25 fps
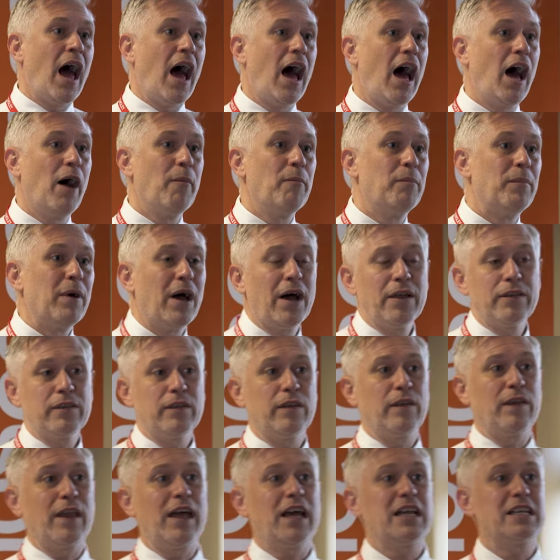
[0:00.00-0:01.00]
Um, but other
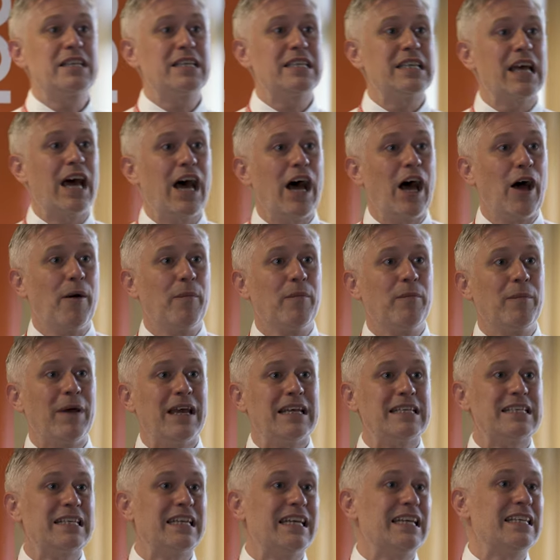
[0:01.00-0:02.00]
than that, um,
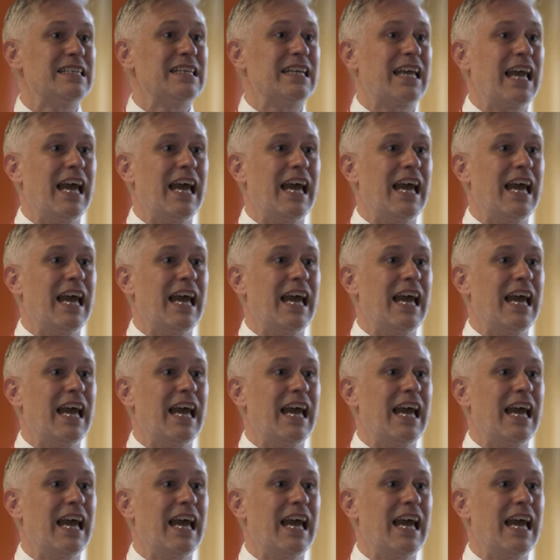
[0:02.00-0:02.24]
basically it's a